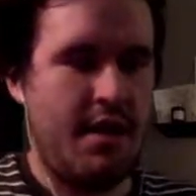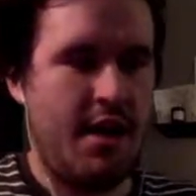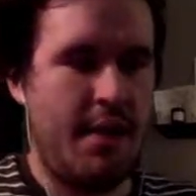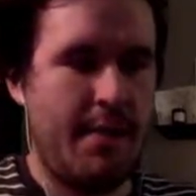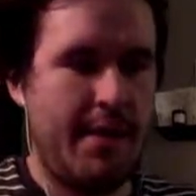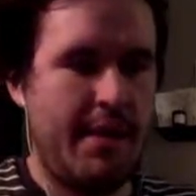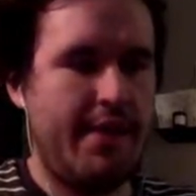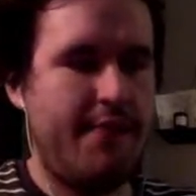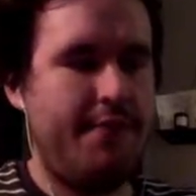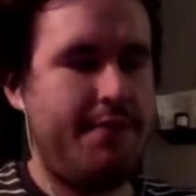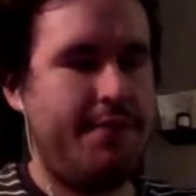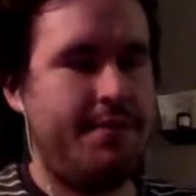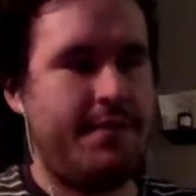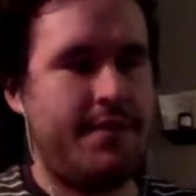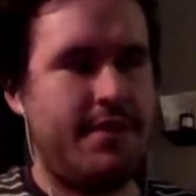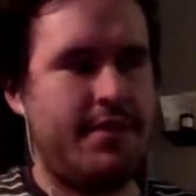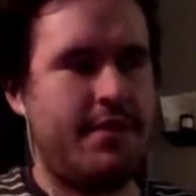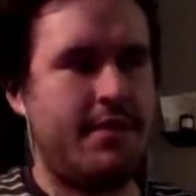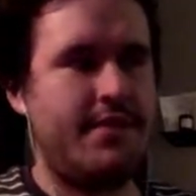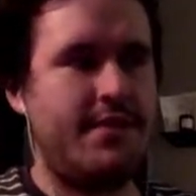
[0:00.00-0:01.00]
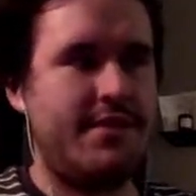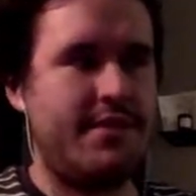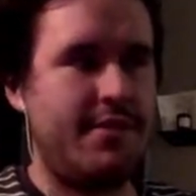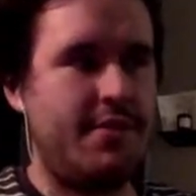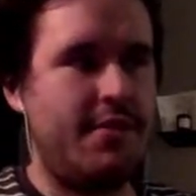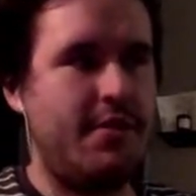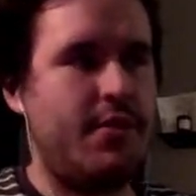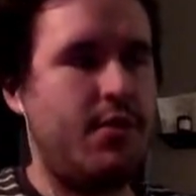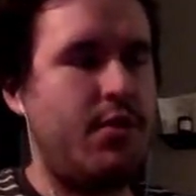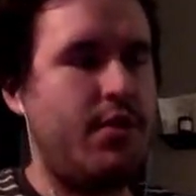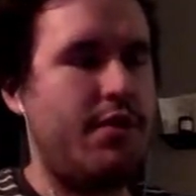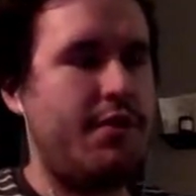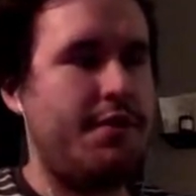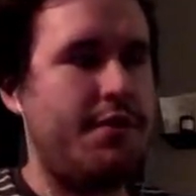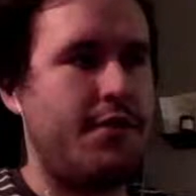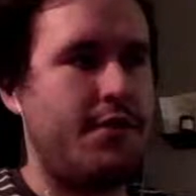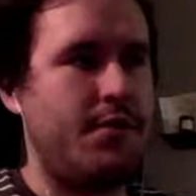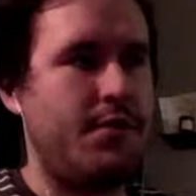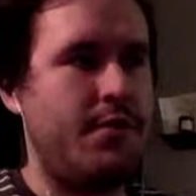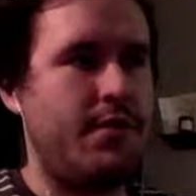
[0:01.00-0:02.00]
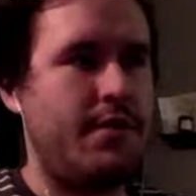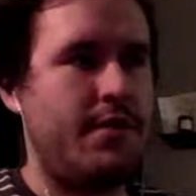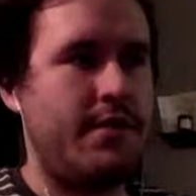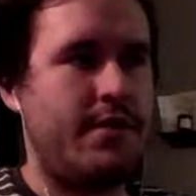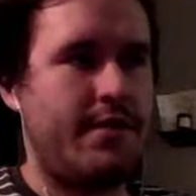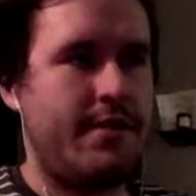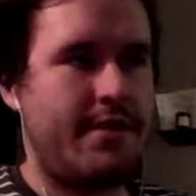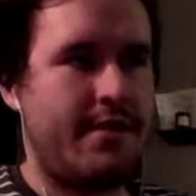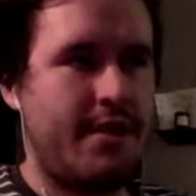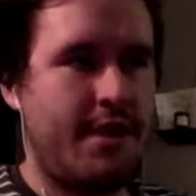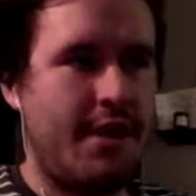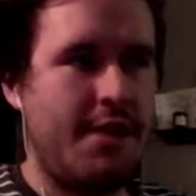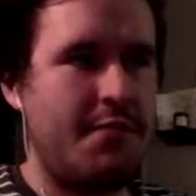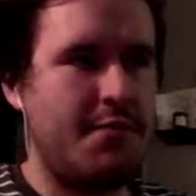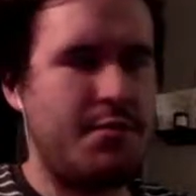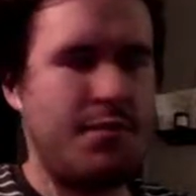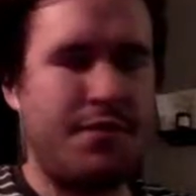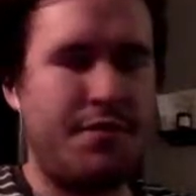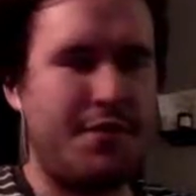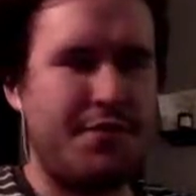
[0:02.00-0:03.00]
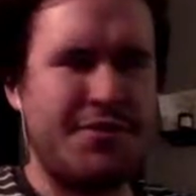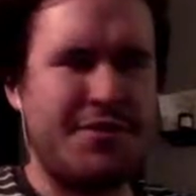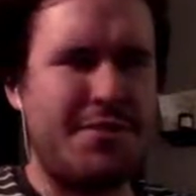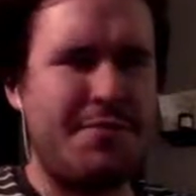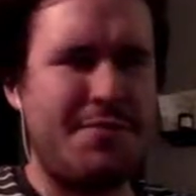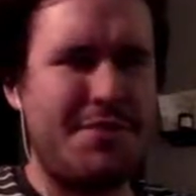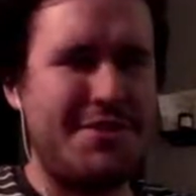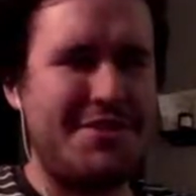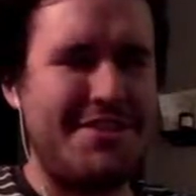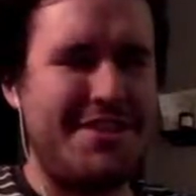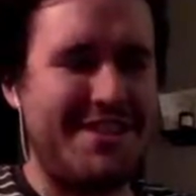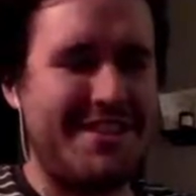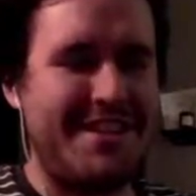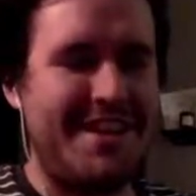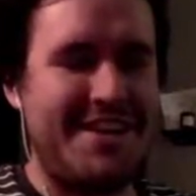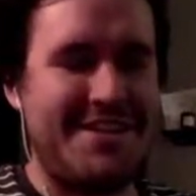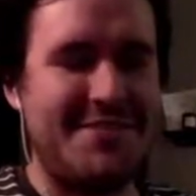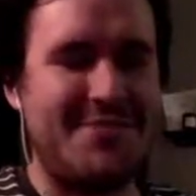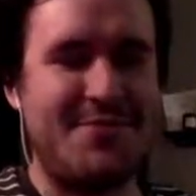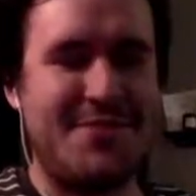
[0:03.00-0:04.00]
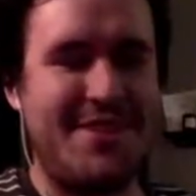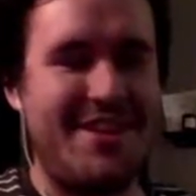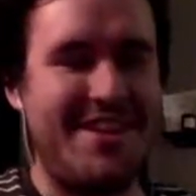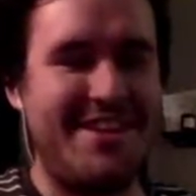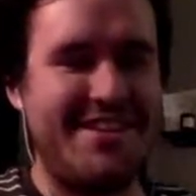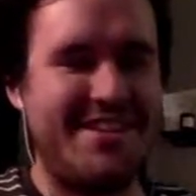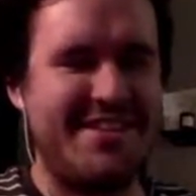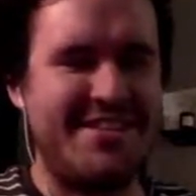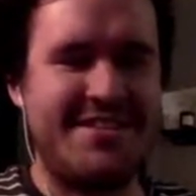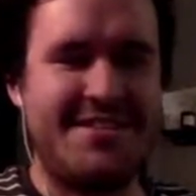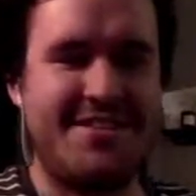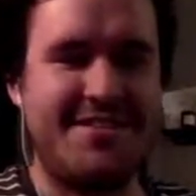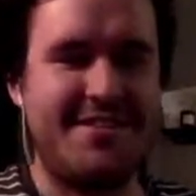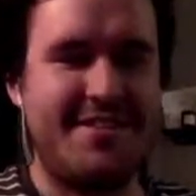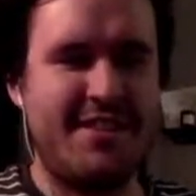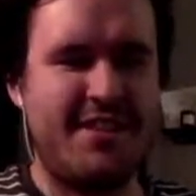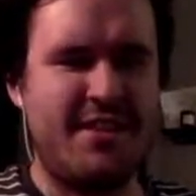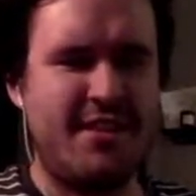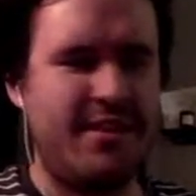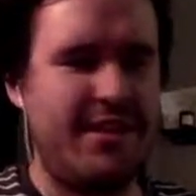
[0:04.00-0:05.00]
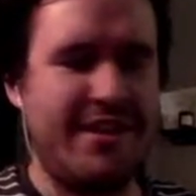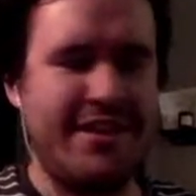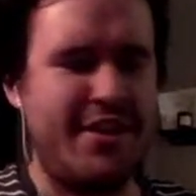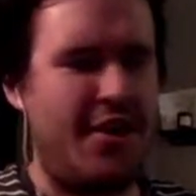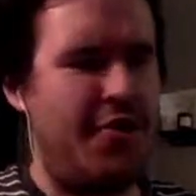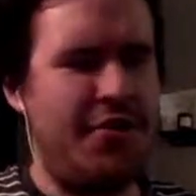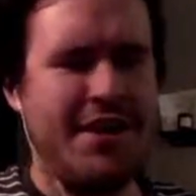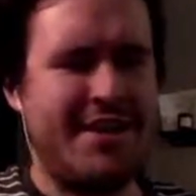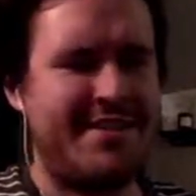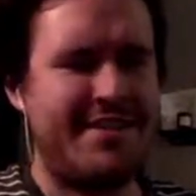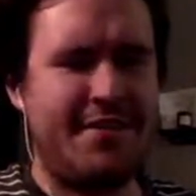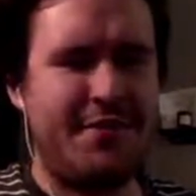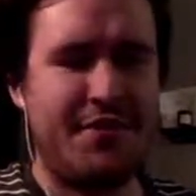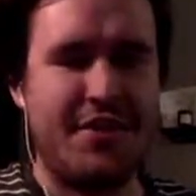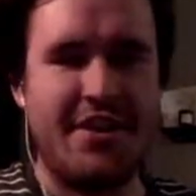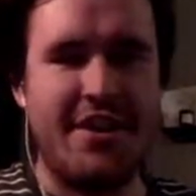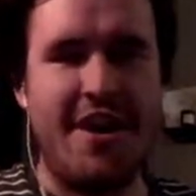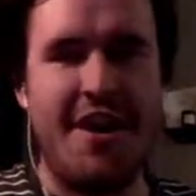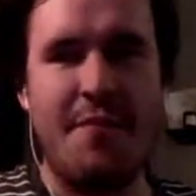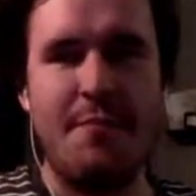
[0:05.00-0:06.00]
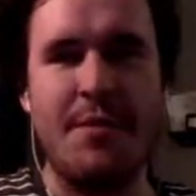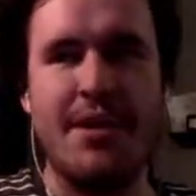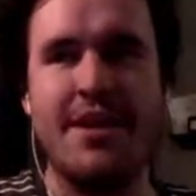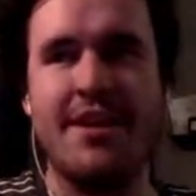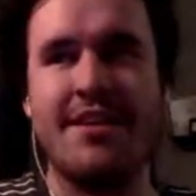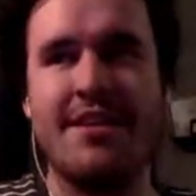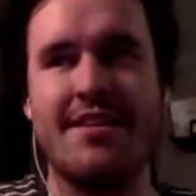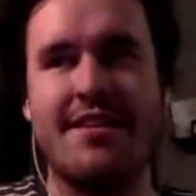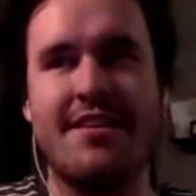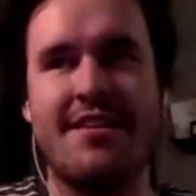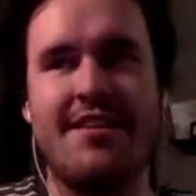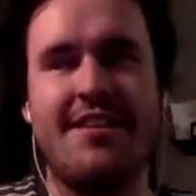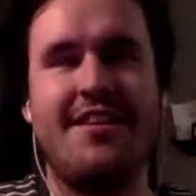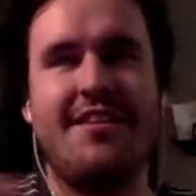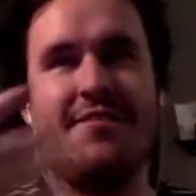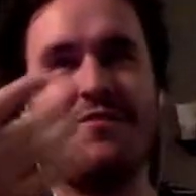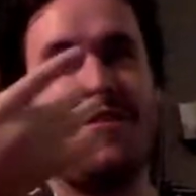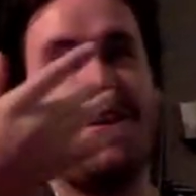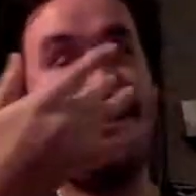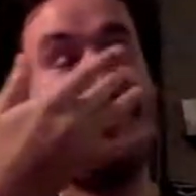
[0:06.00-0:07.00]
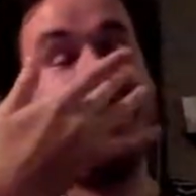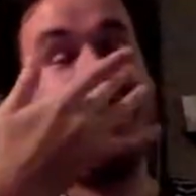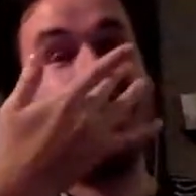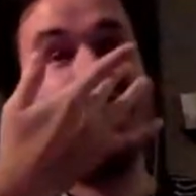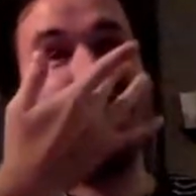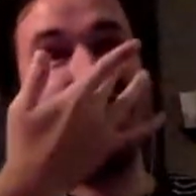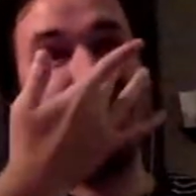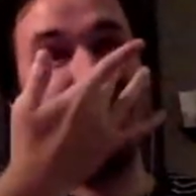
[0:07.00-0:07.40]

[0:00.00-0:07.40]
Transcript: I've considered quite a few types, but for some reason, like, that's one I just, like, no, that's definitely not me. But